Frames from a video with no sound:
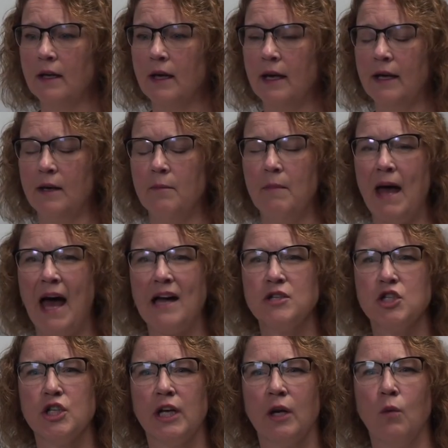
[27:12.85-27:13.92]
and
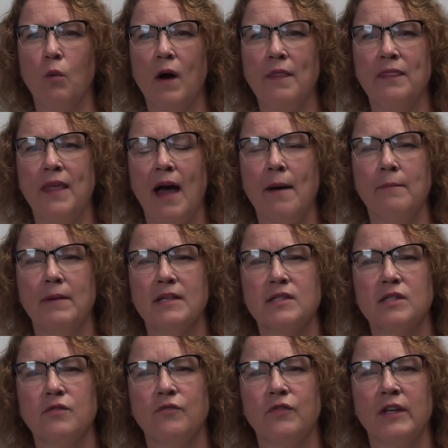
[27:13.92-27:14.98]
imagining what that
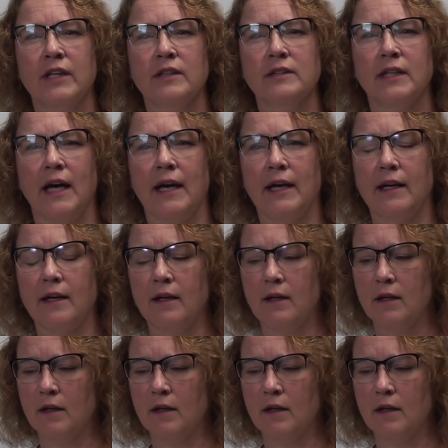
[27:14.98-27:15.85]
must feel like